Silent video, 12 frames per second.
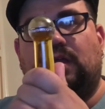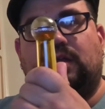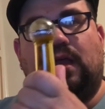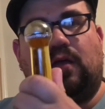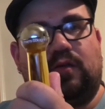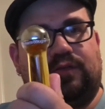
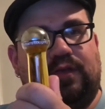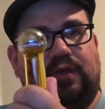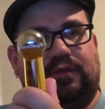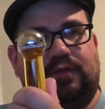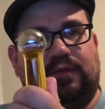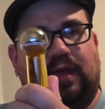Now, what
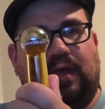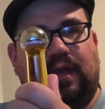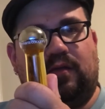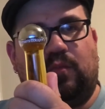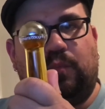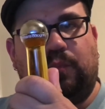sucks is I
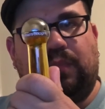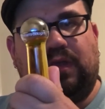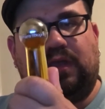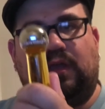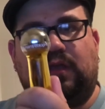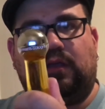had a
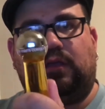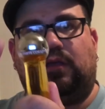big